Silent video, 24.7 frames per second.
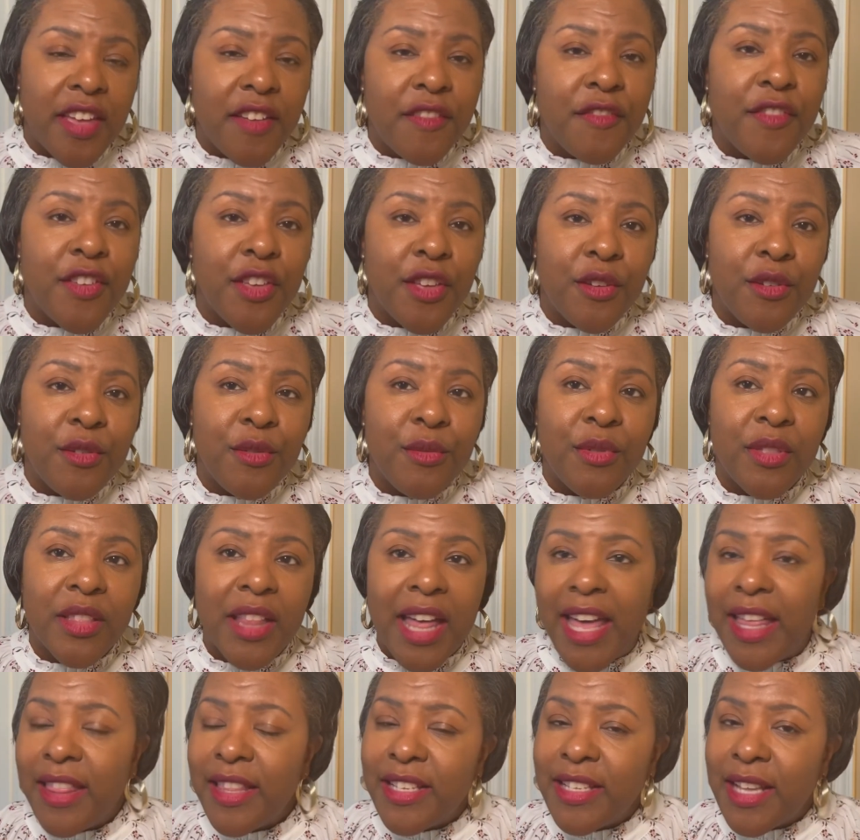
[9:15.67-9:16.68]
you
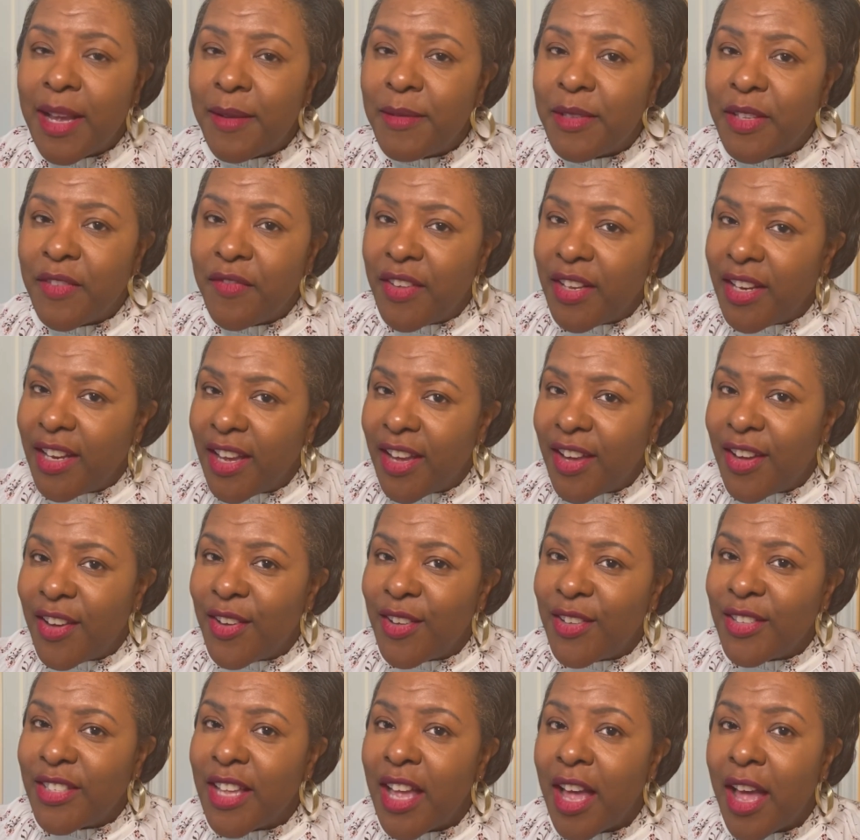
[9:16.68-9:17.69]
like these types of
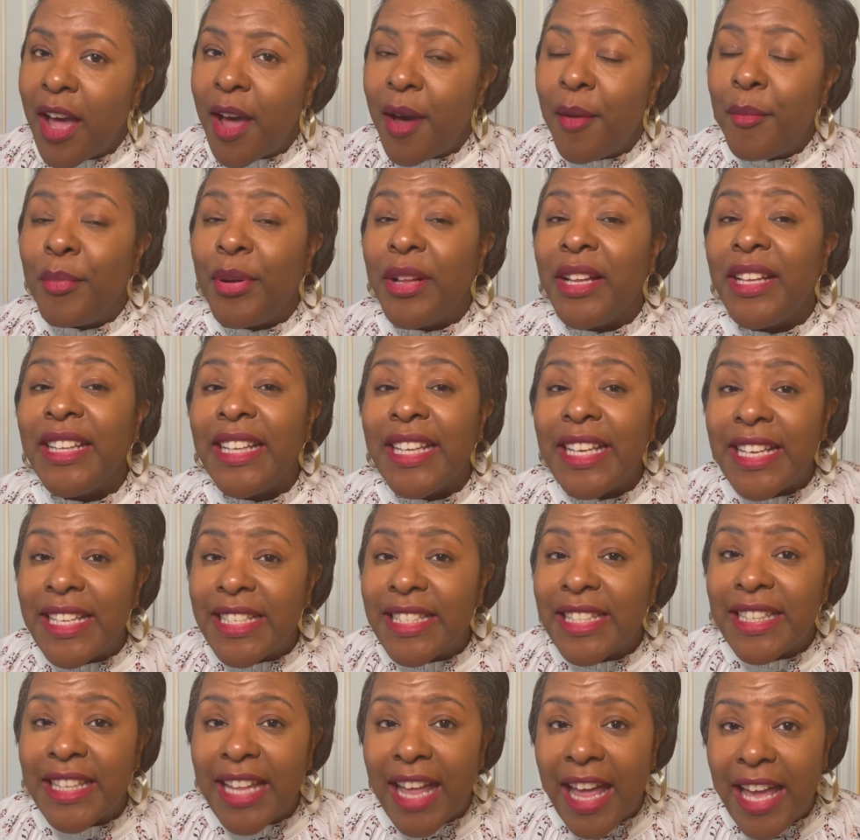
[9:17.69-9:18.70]
videos, please
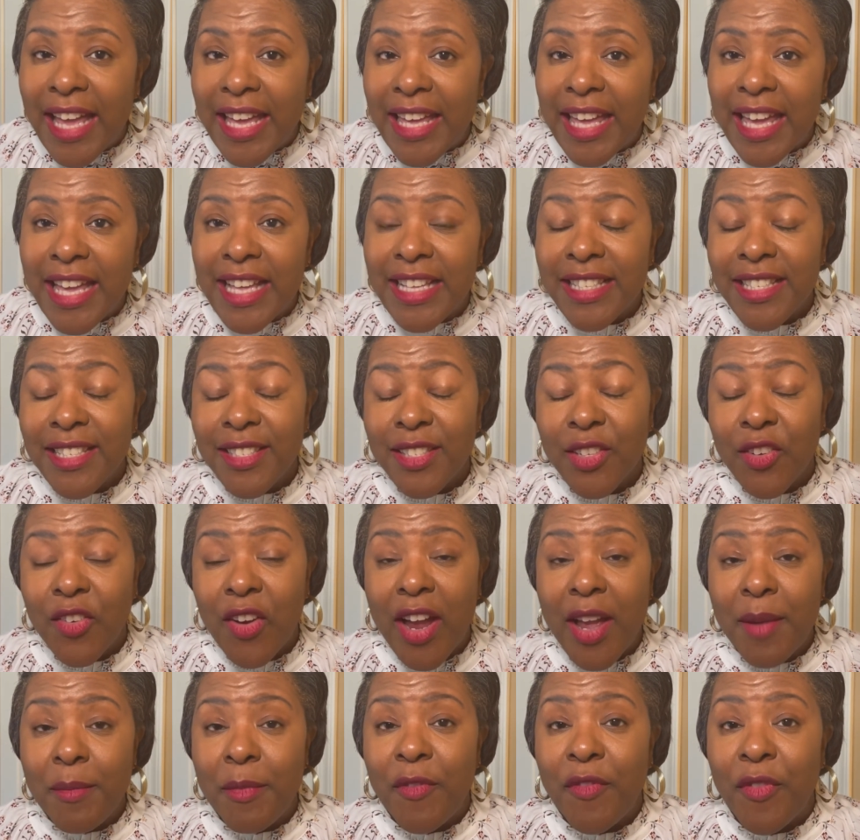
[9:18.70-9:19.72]
like and
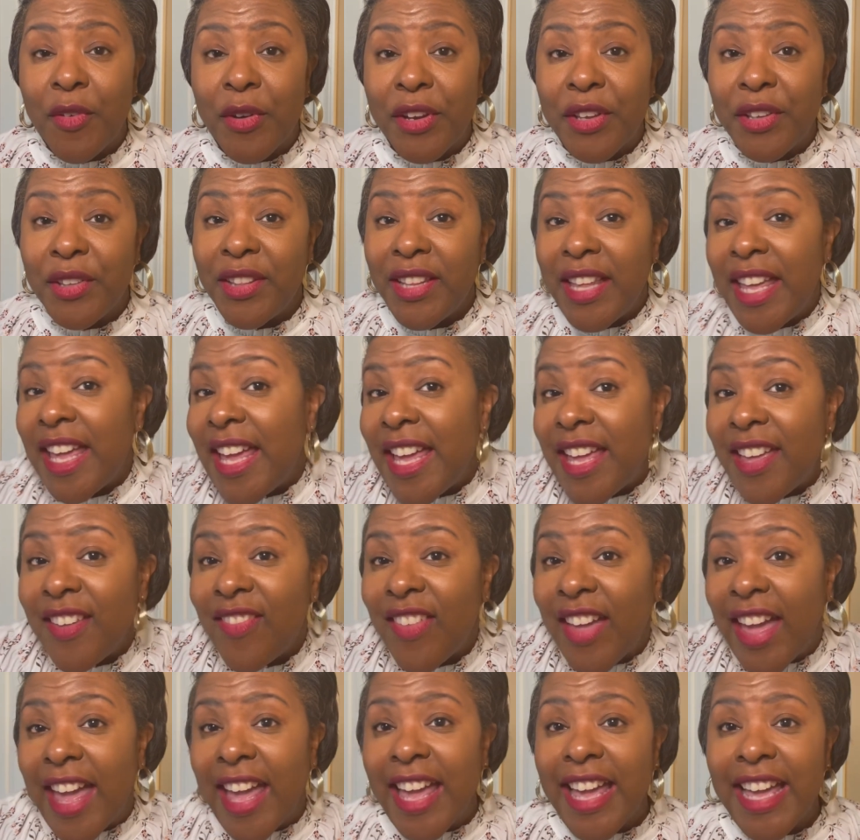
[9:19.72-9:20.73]
subscribe before you leave.
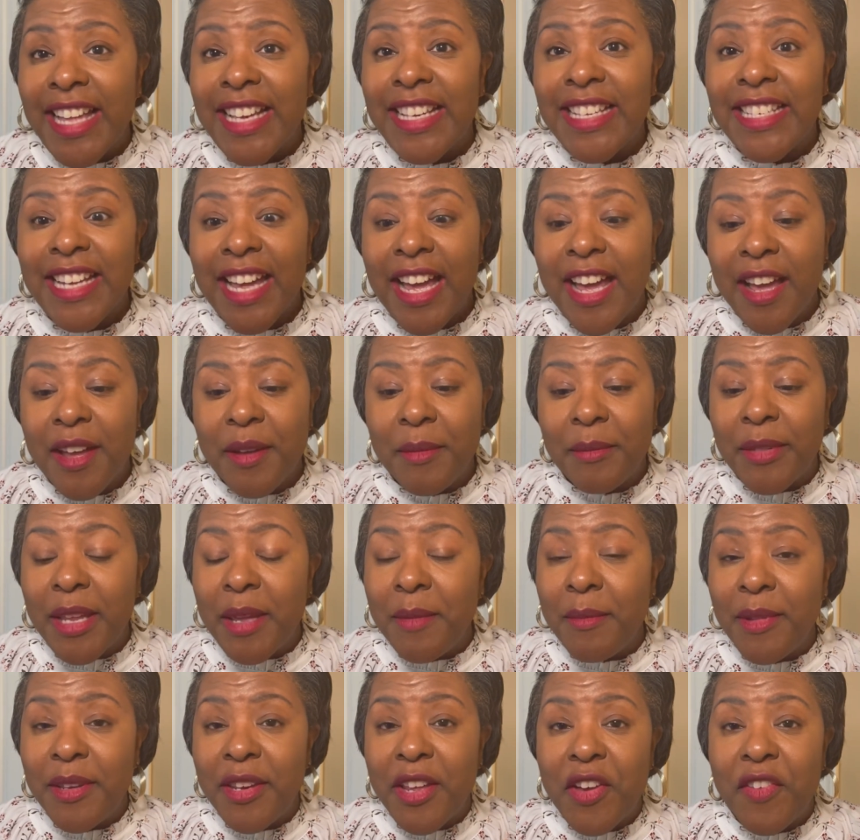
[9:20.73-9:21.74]
And let
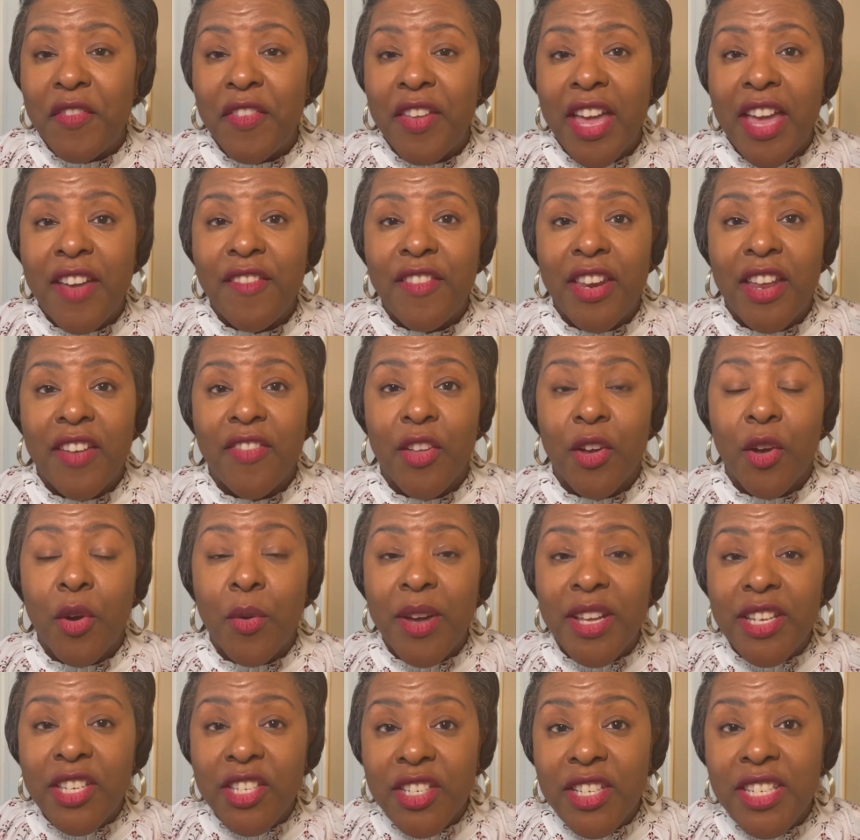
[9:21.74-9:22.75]
me know if you have any other
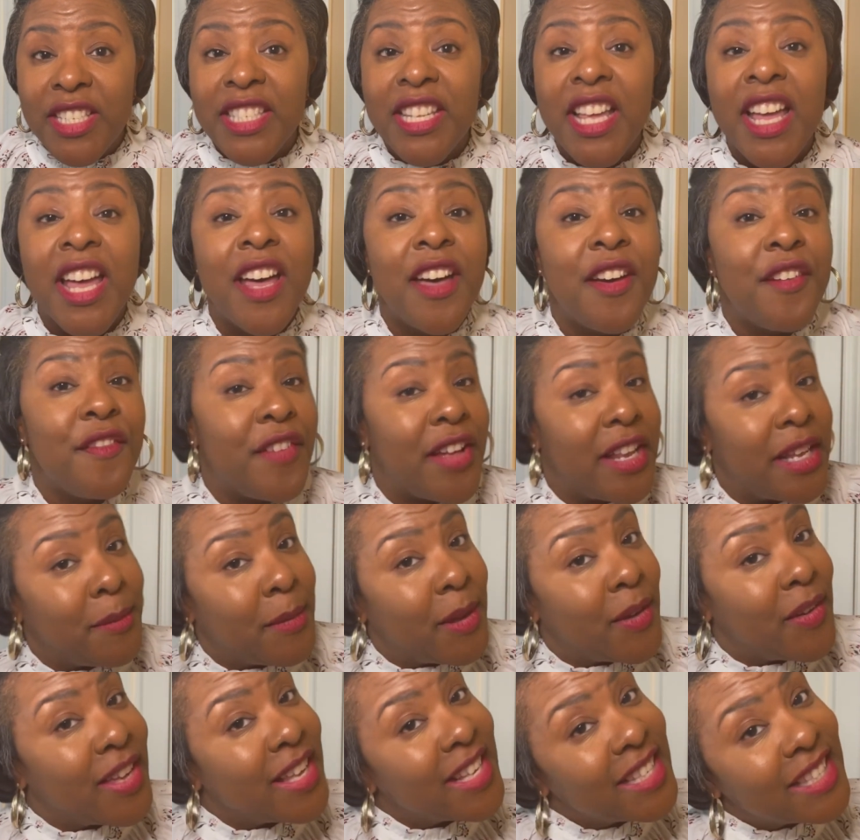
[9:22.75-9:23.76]
questions. Follow me
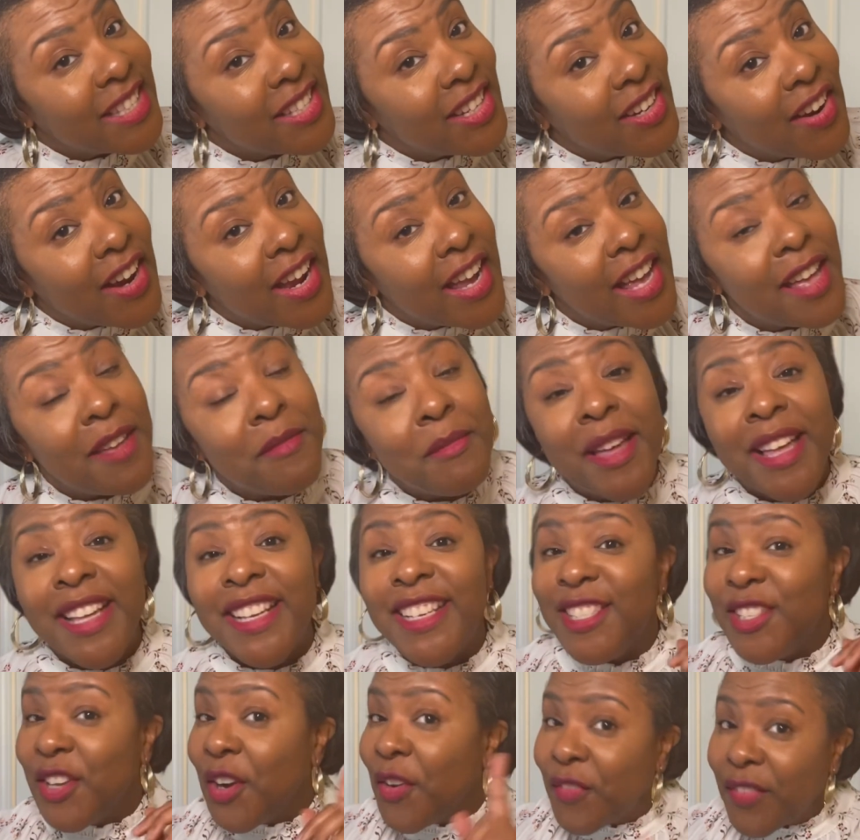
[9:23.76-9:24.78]
on Instagram.
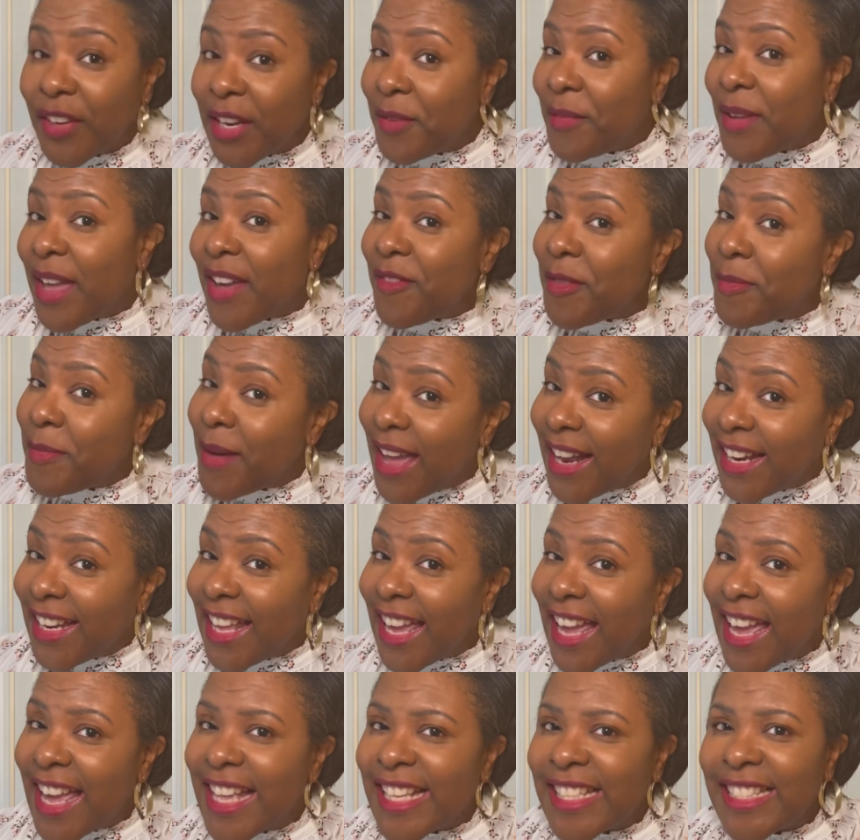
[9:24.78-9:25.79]
Don't forget we have a
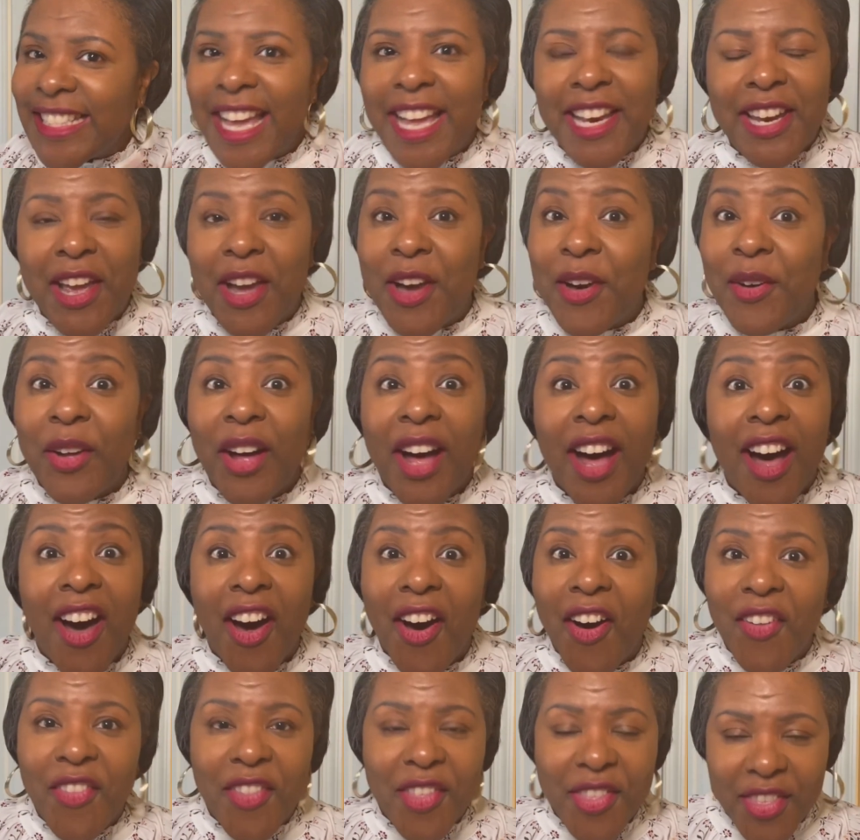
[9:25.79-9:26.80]
podcast. I know,
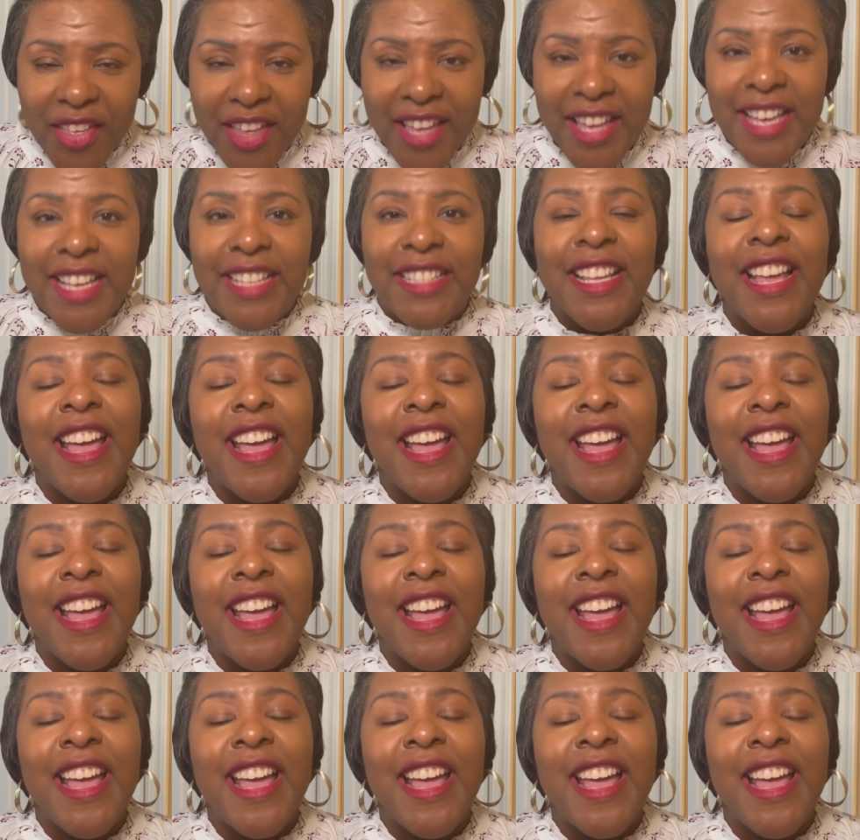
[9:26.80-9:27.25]
all the things.